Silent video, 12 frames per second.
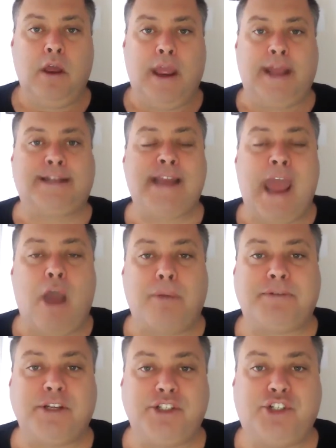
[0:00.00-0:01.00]
It's now up
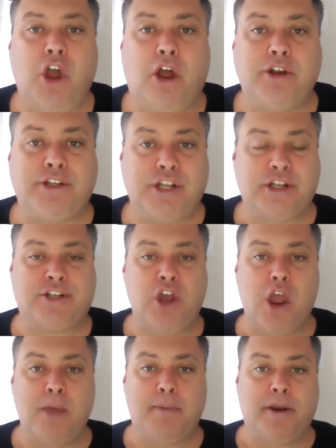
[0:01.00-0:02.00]
to John to
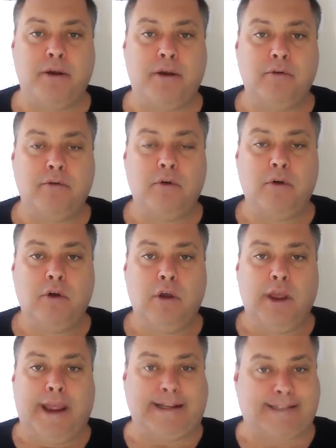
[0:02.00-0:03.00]
determine,
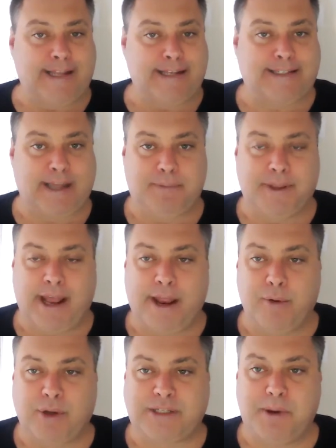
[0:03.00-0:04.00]
is there something that he
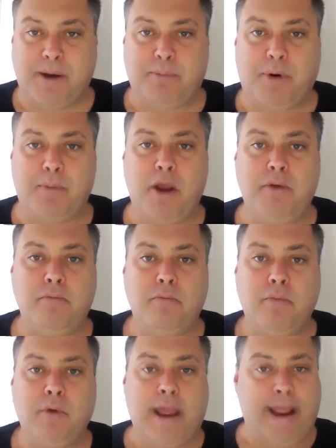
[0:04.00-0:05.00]
wants me to promote?
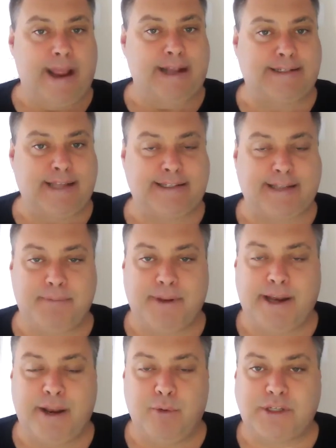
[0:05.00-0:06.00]
Is there something
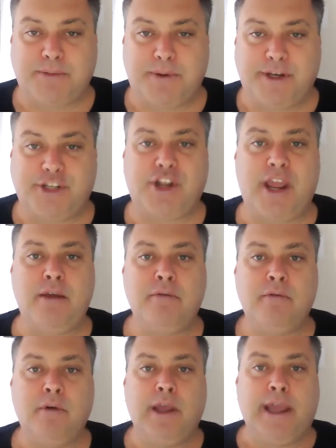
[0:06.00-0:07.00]
he wants me to share?
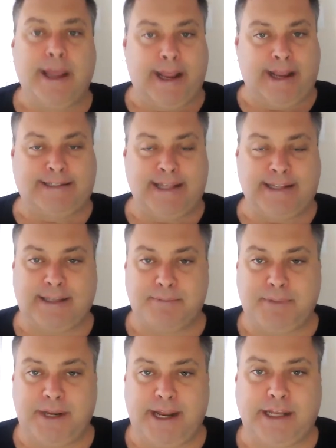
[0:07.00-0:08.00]
Is there
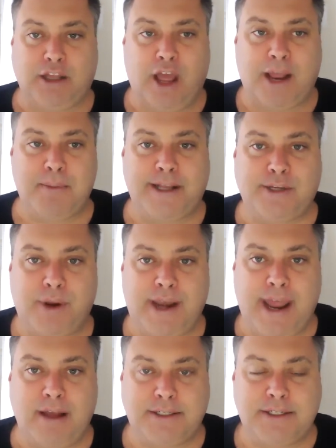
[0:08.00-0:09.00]
something he'd like me to
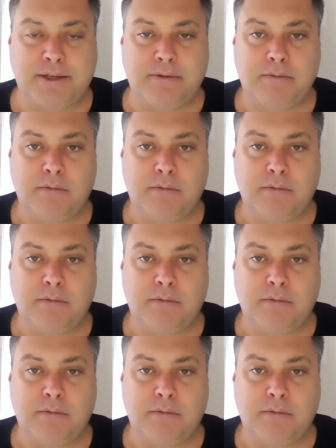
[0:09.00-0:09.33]
announce?